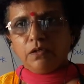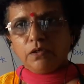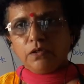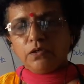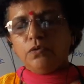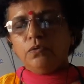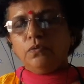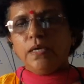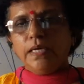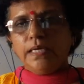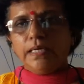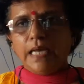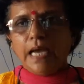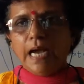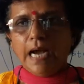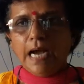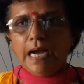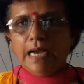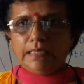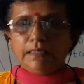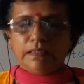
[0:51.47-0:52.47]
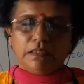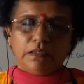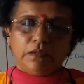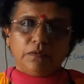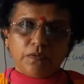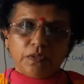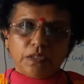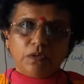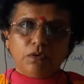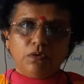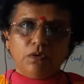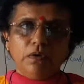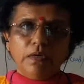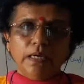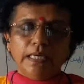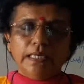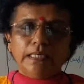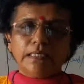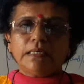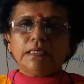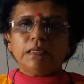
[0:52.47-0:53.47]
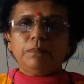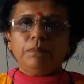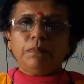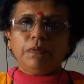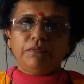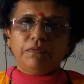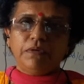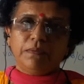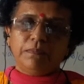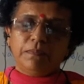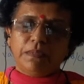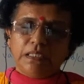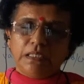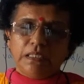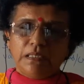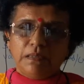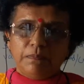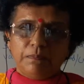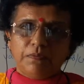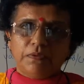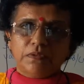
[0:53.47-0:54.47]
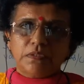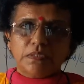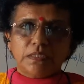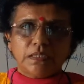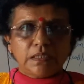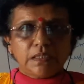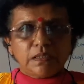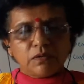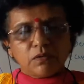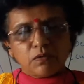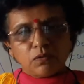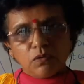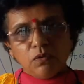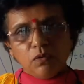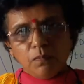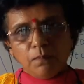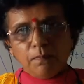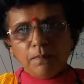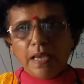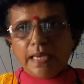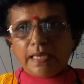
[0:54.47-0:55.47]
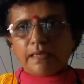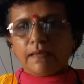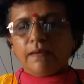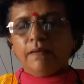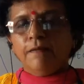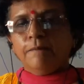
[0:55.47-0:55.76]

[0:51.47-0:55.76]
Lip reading: You and I, we go and keep our money deposit into bank.